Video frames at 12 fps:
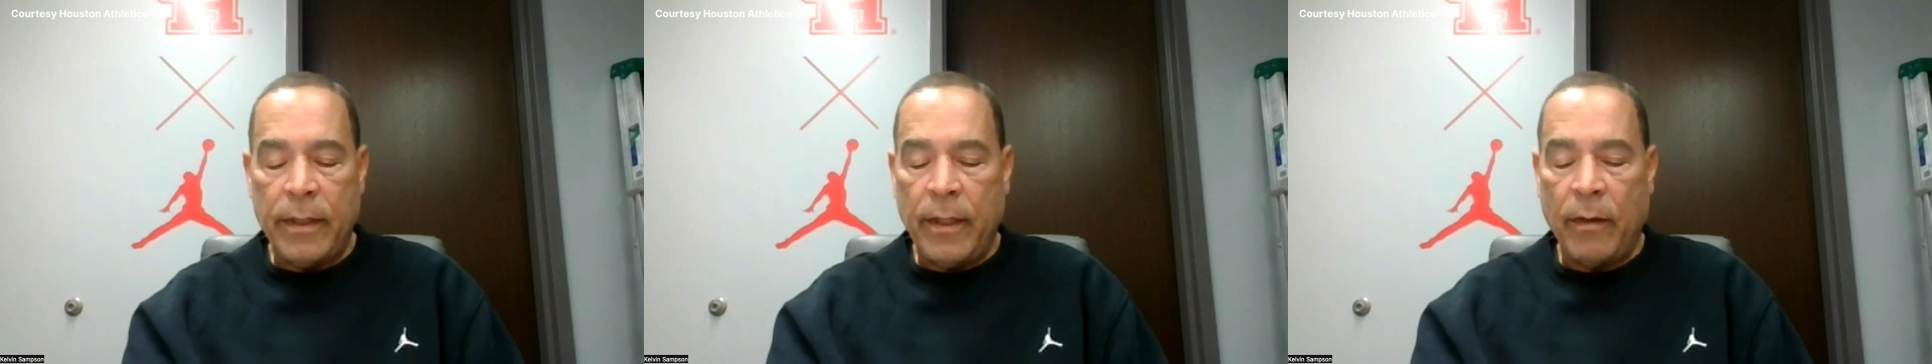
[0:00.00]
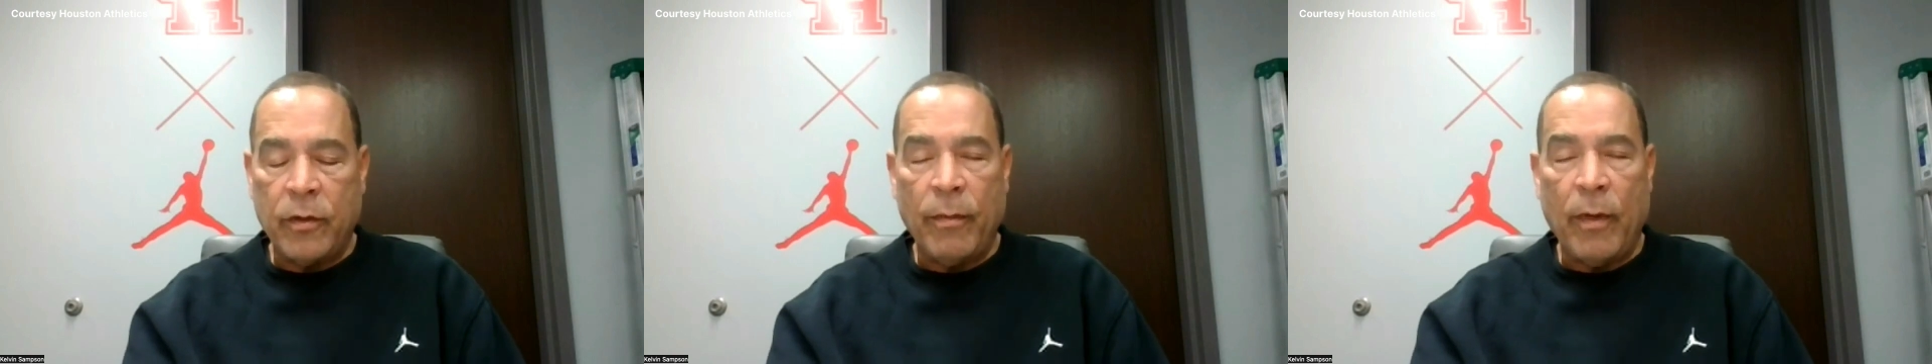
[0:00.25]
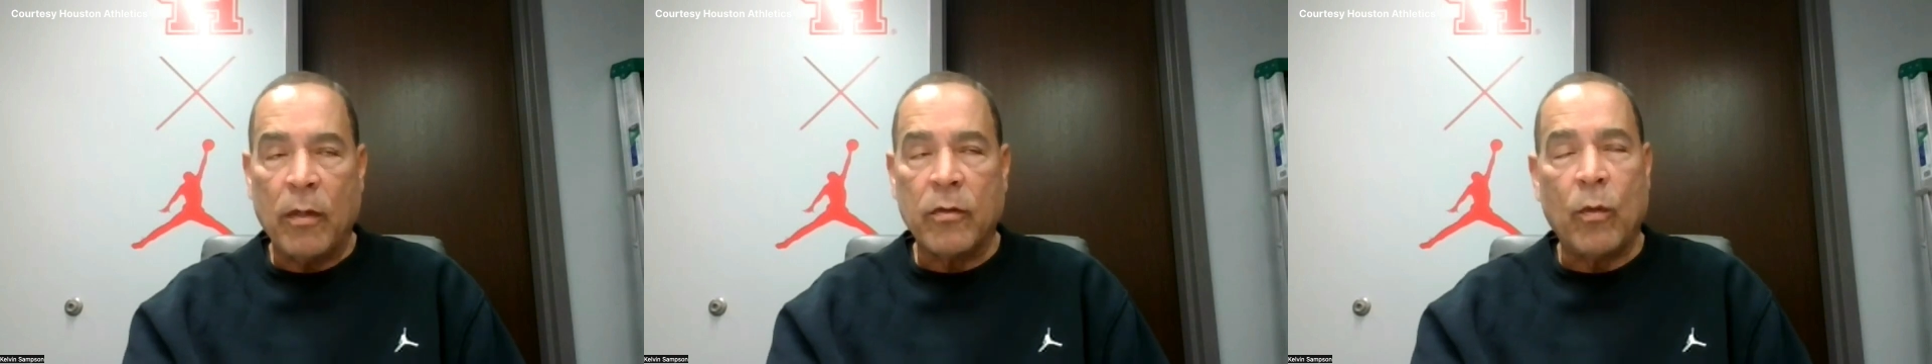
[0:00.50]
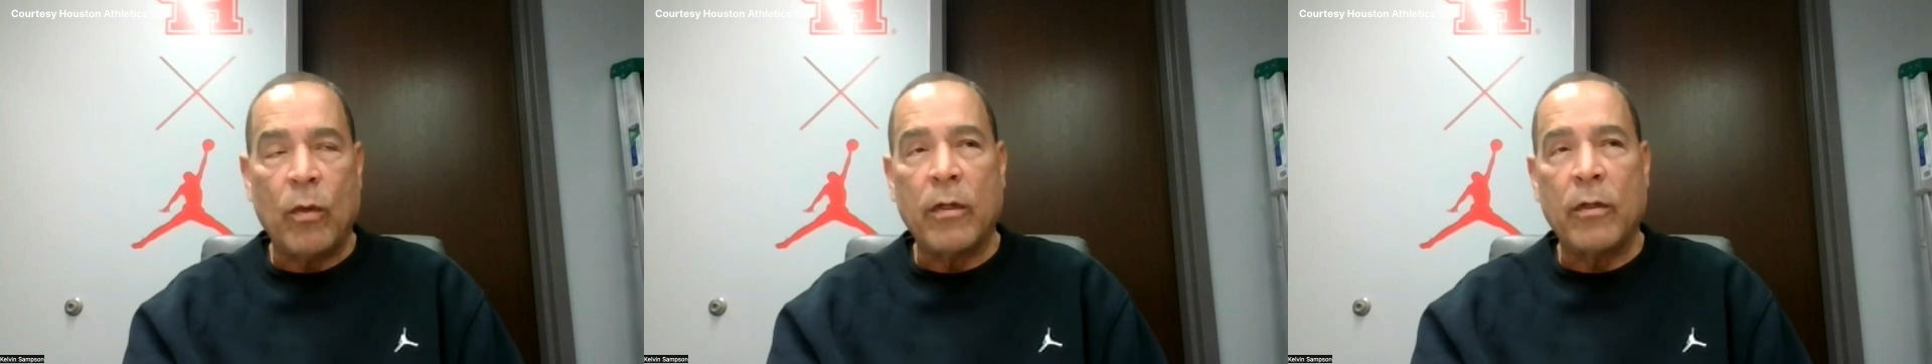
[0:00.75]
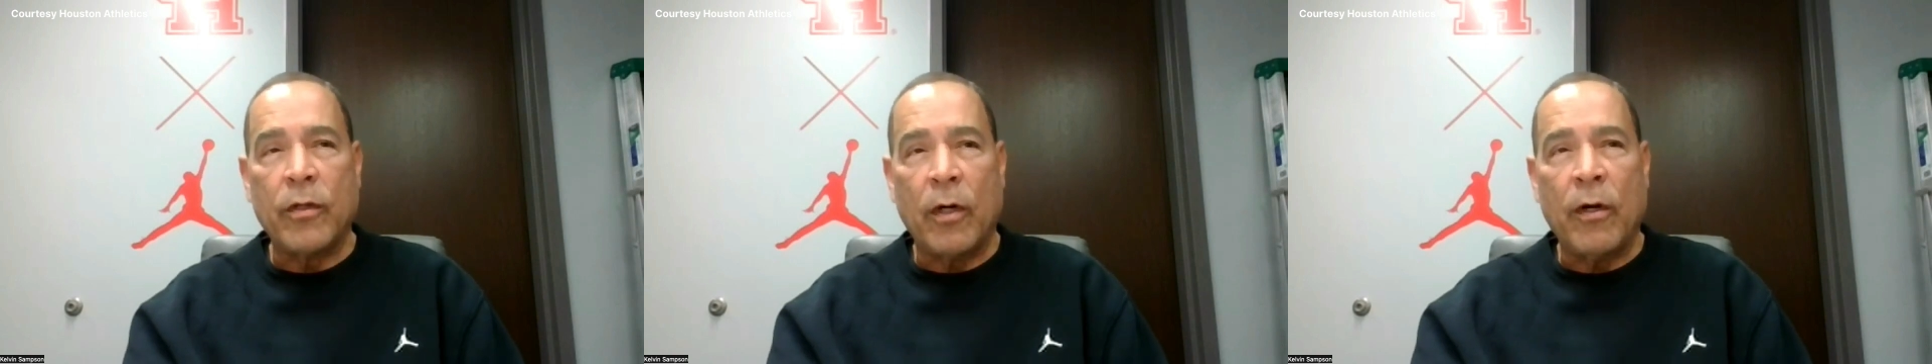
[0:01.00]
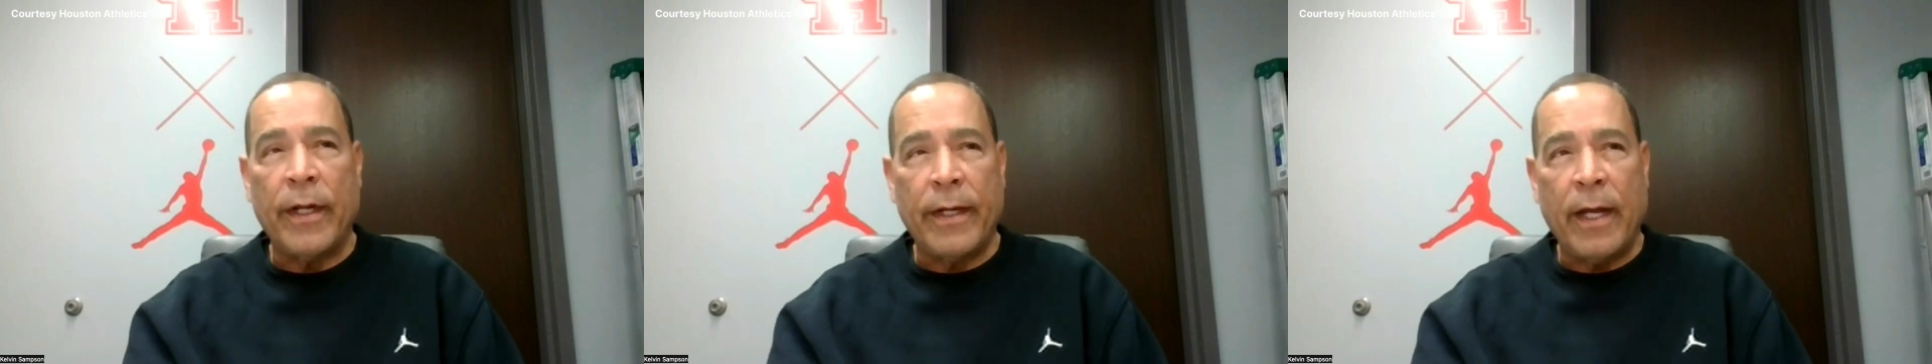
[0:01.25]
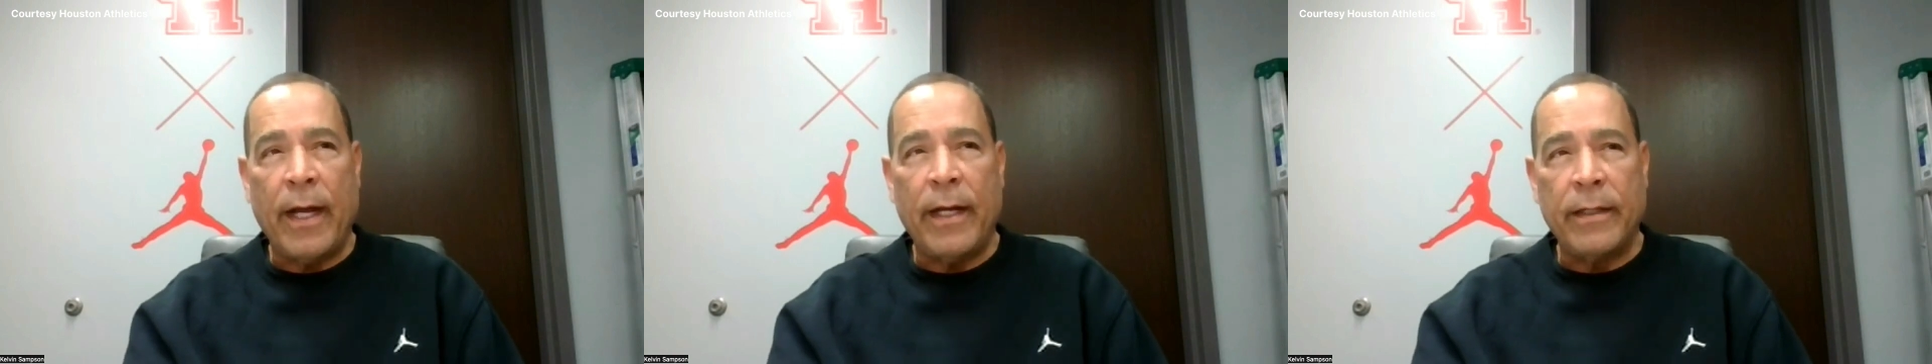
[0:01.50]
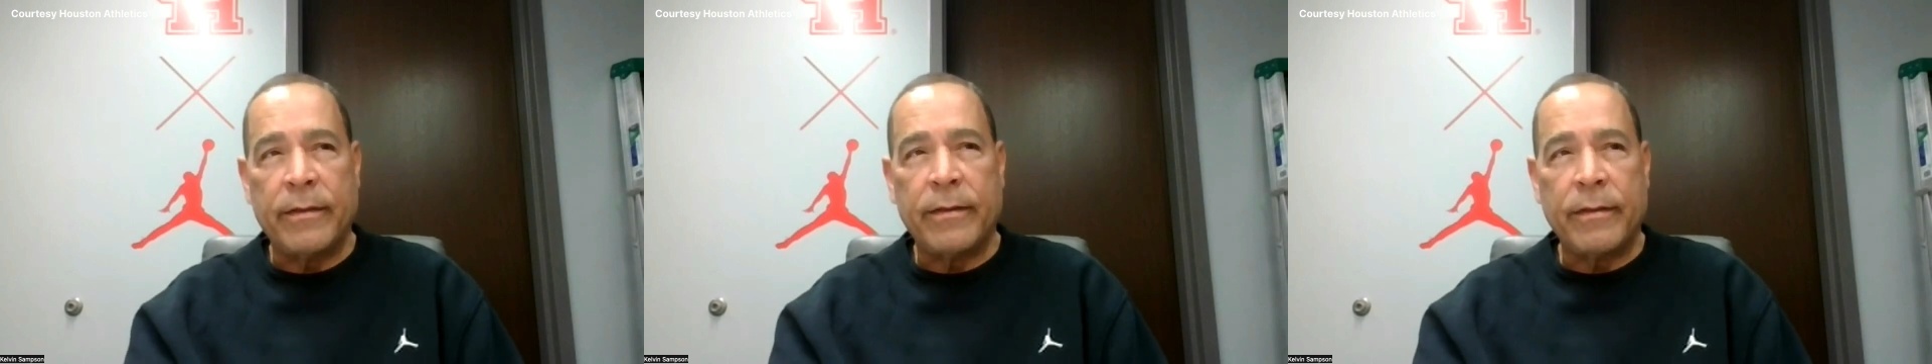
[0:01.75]
You know, Jamal's one of those earn it
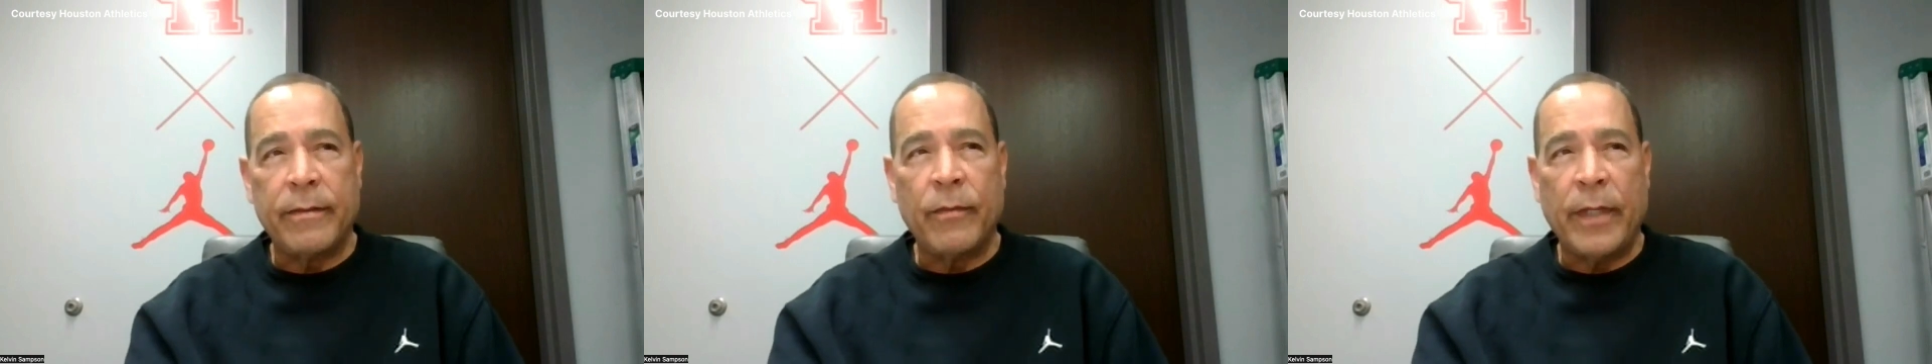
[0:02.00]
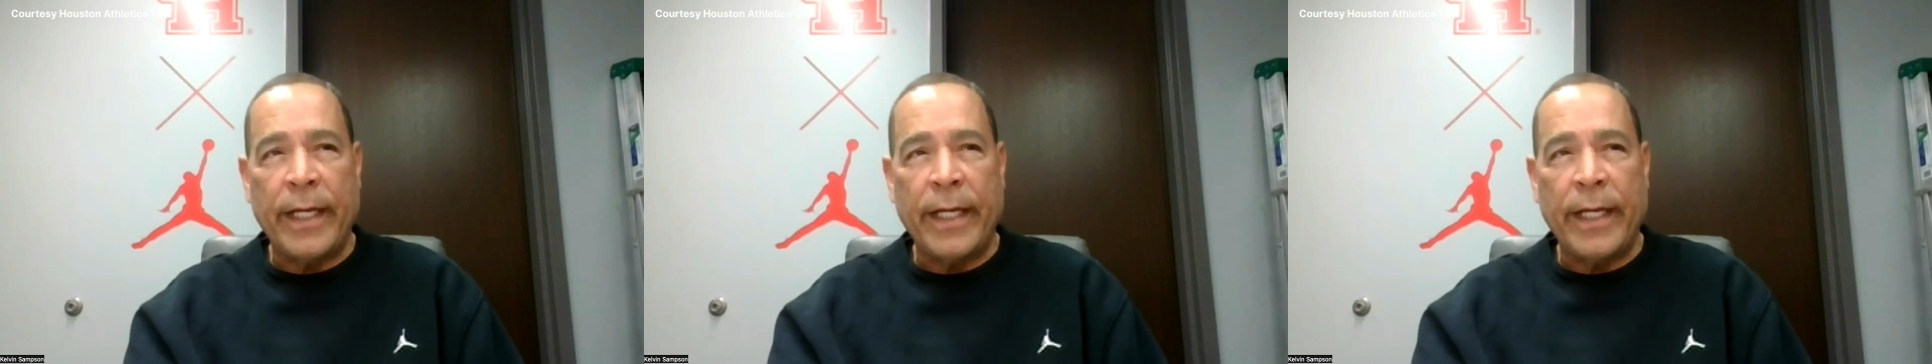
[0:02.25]
guys.